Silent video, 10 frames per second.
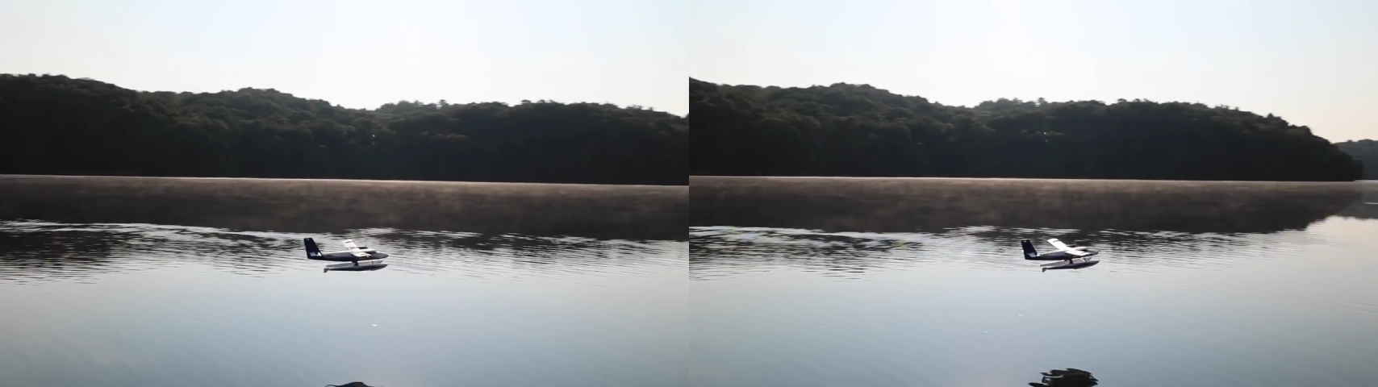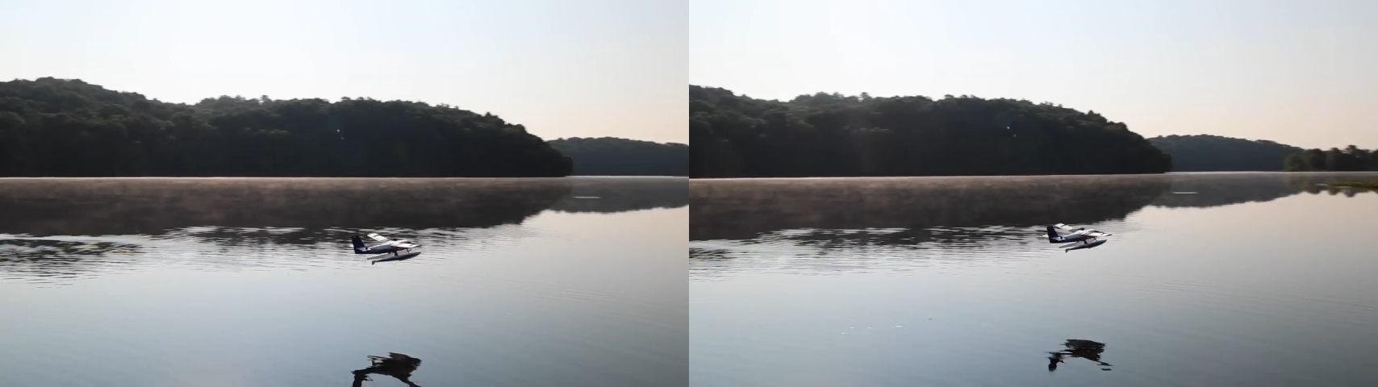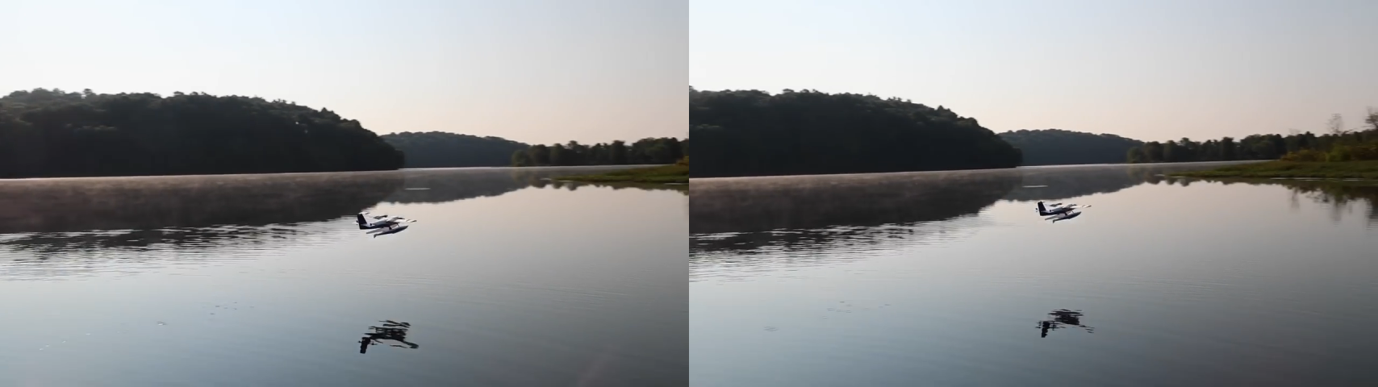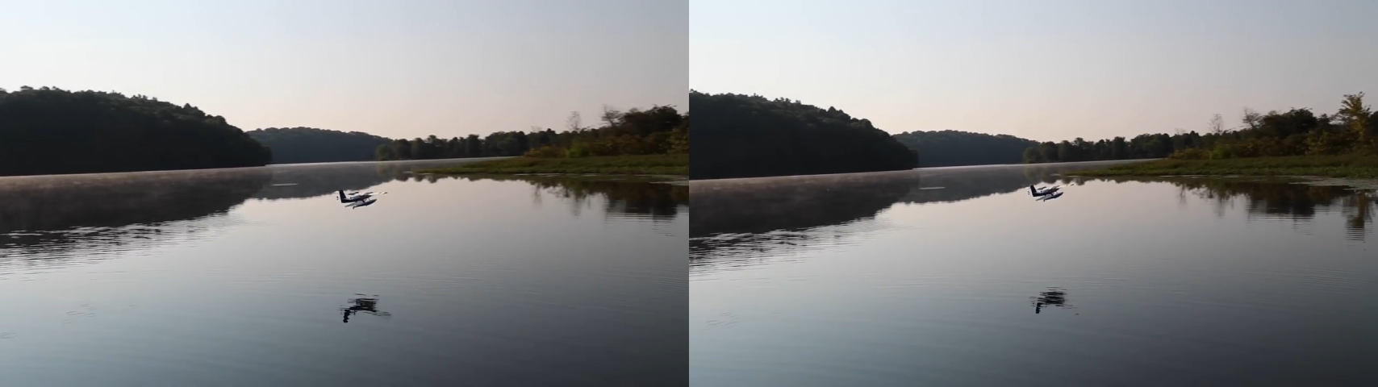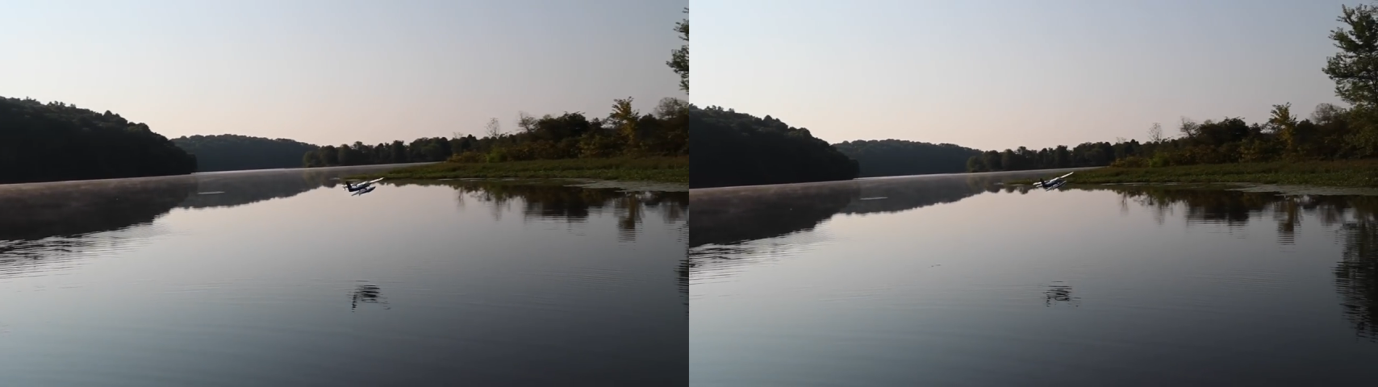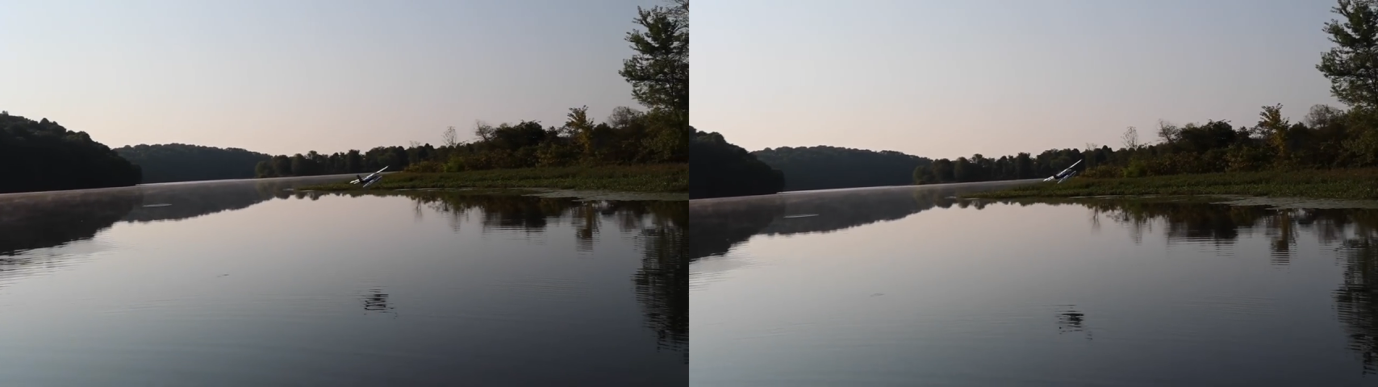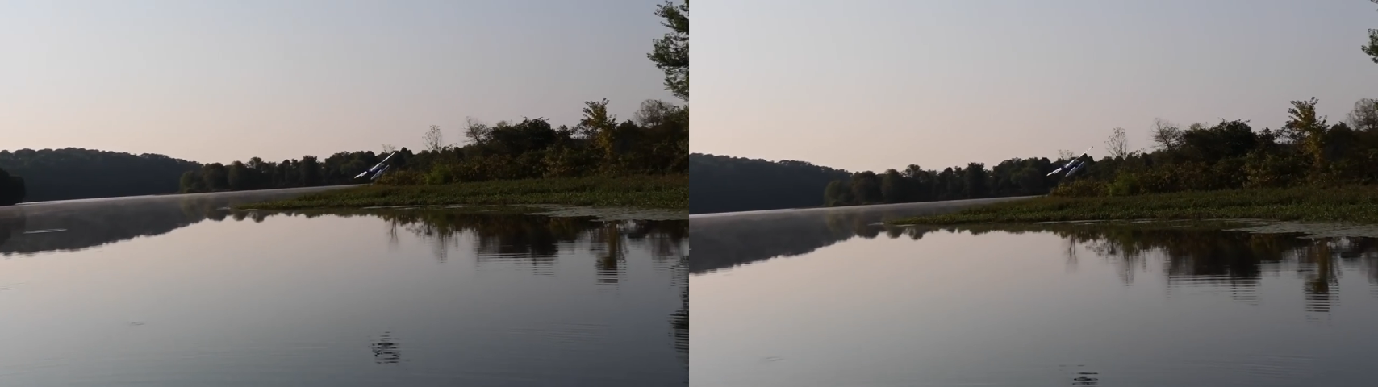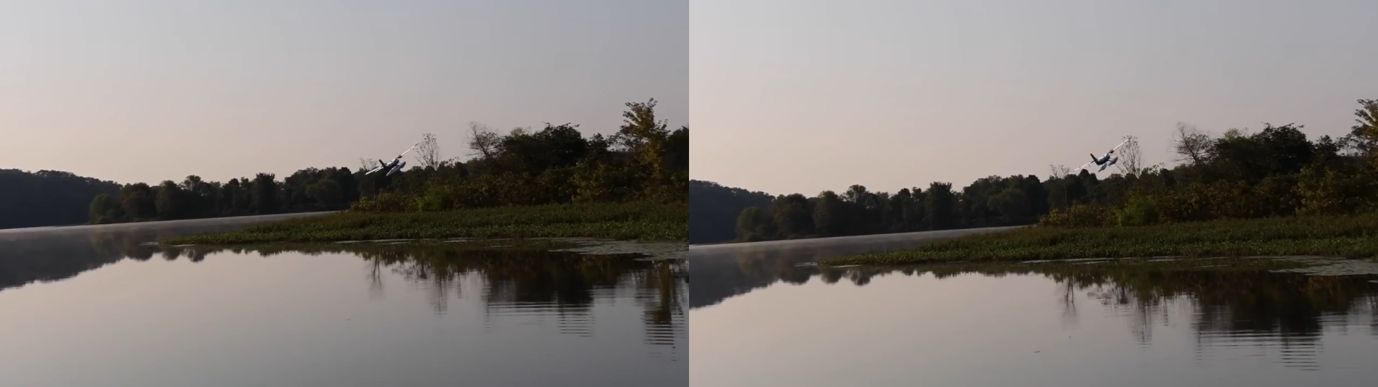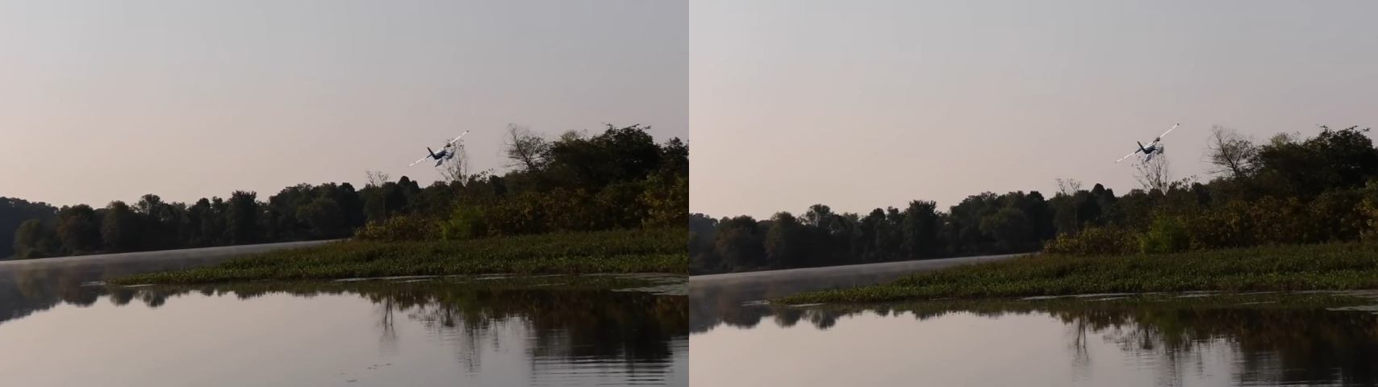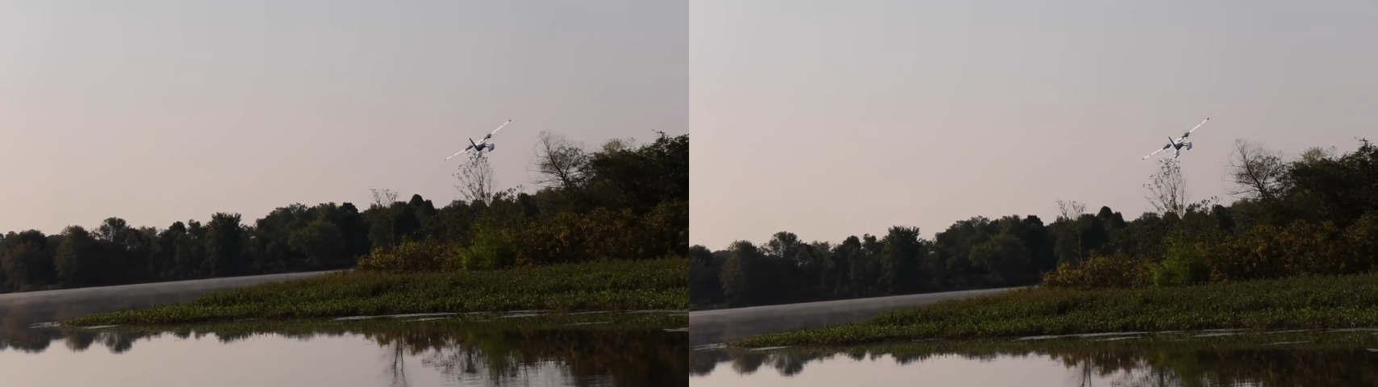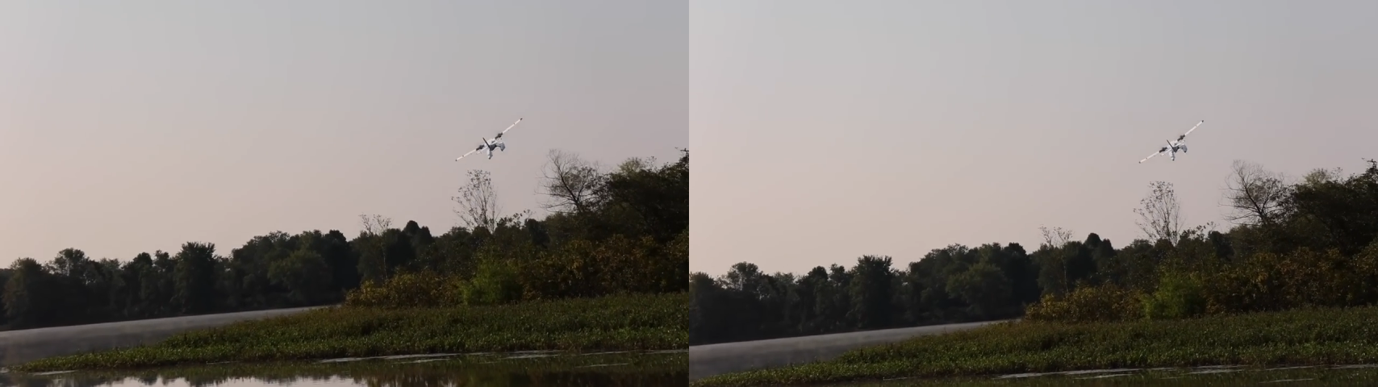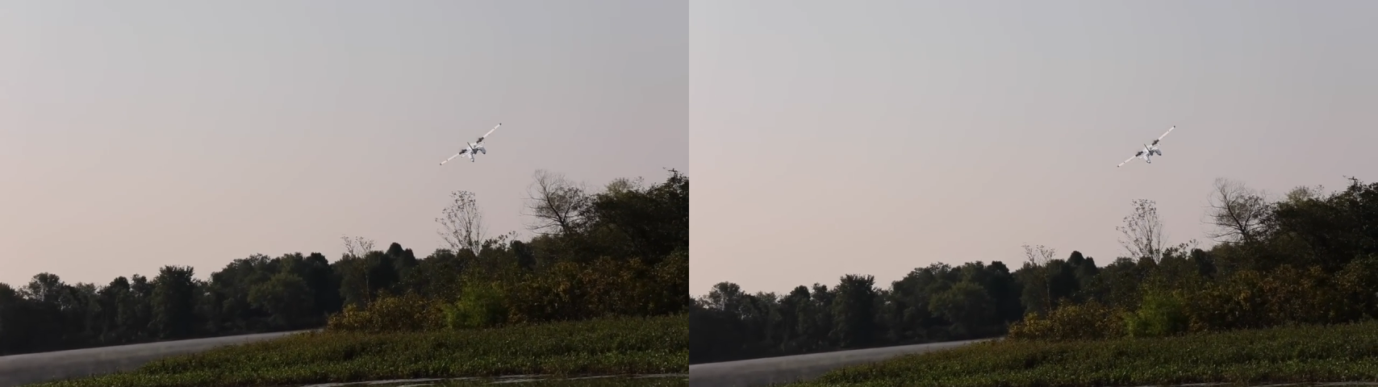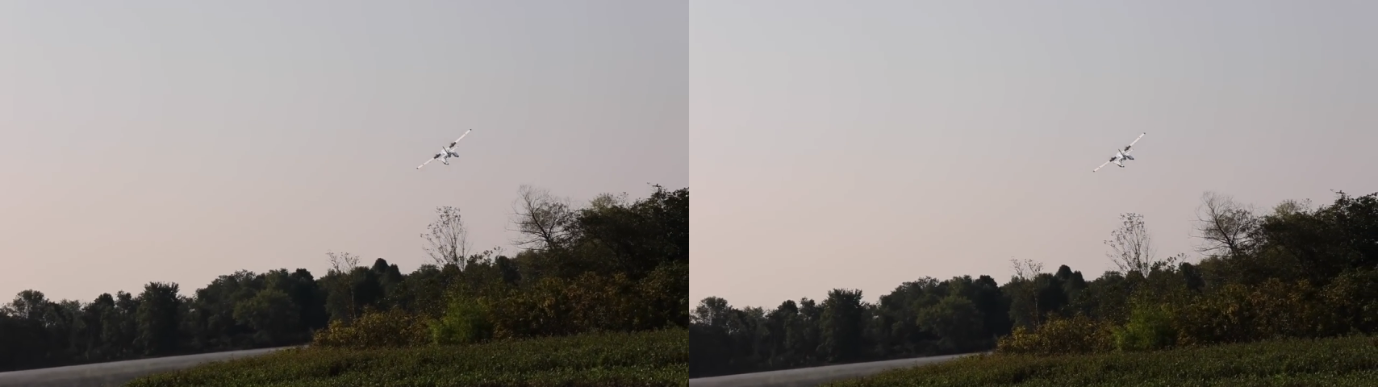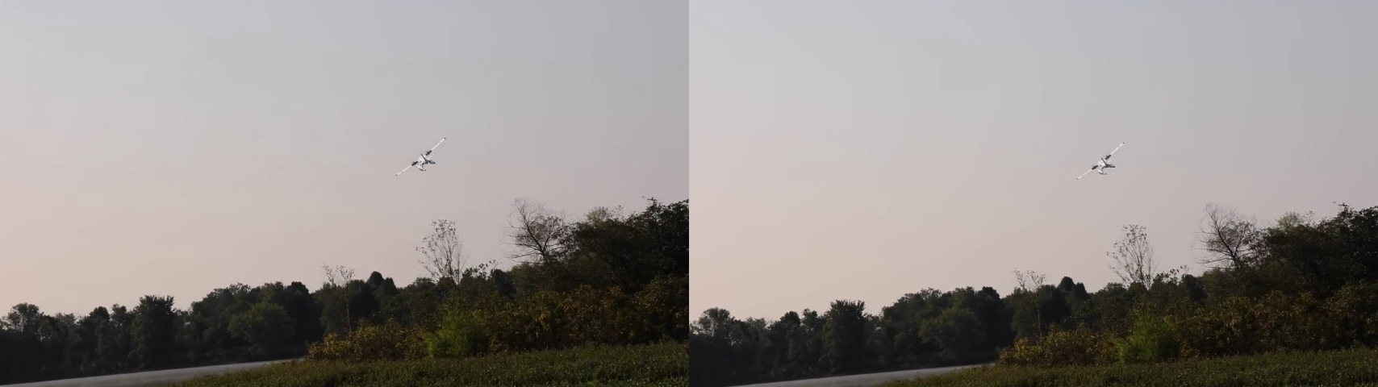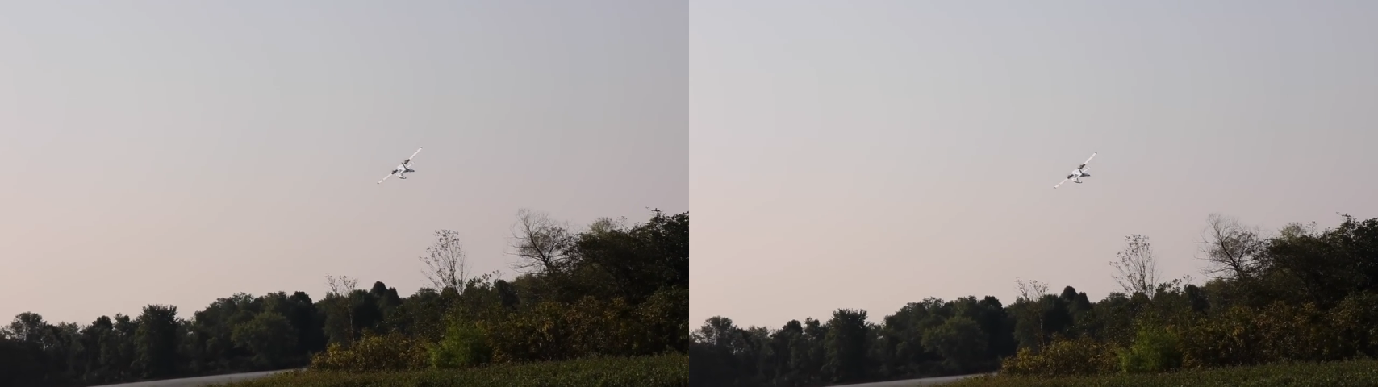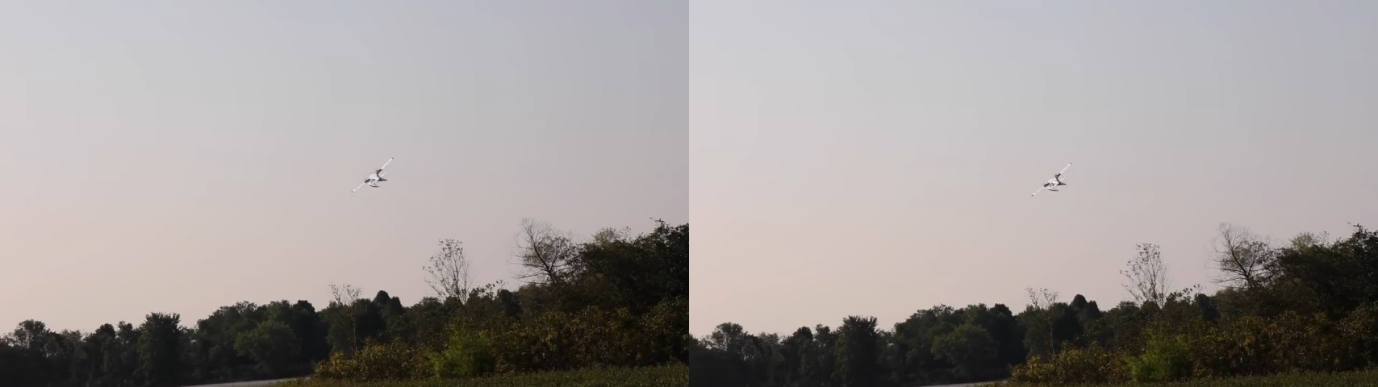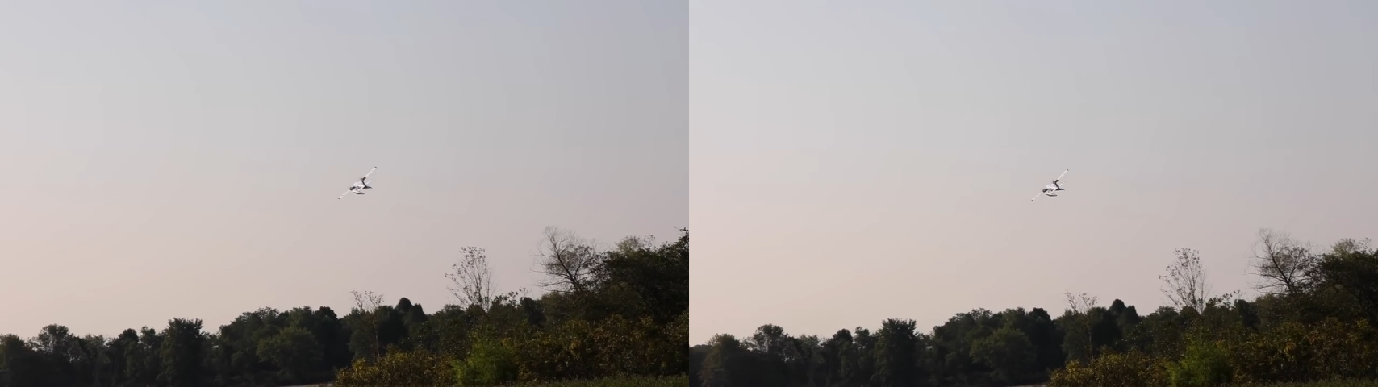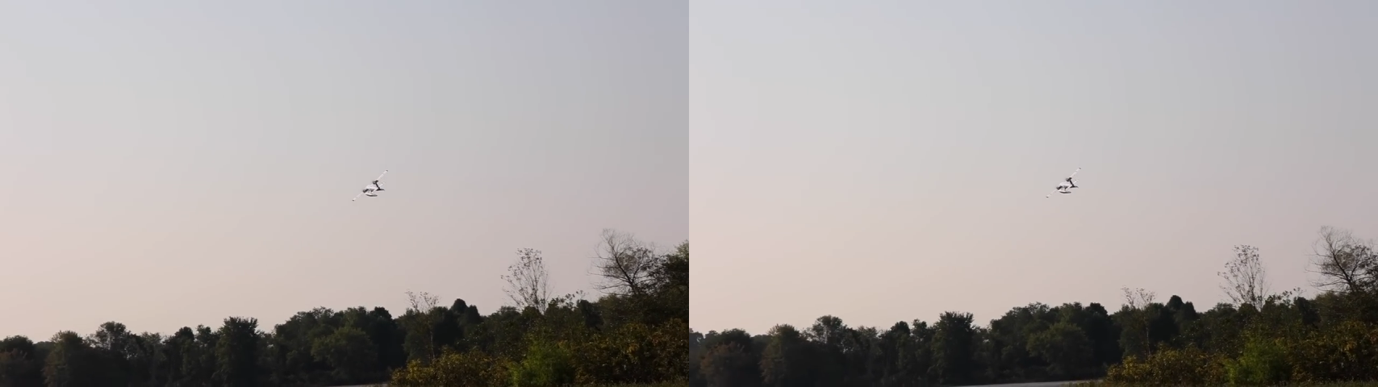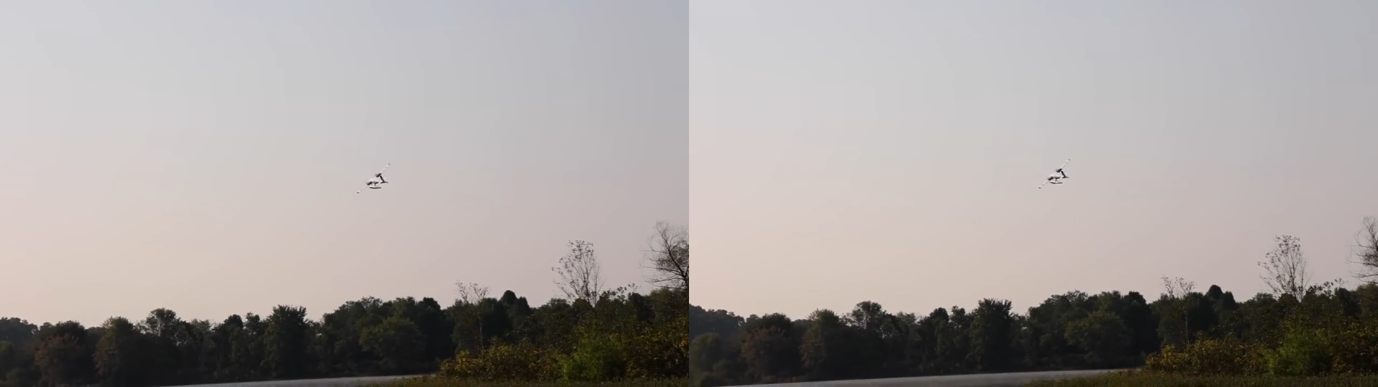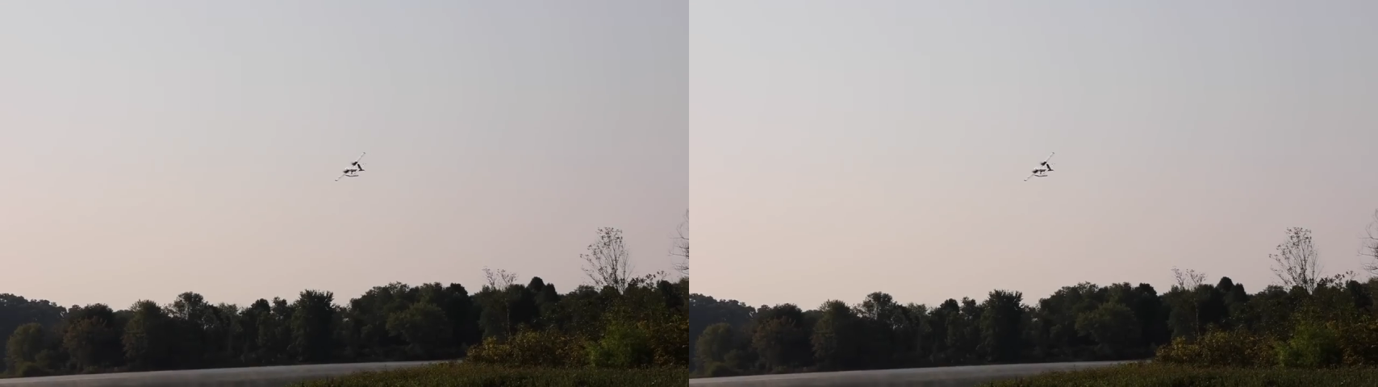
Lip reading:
[unreadable: no face in view]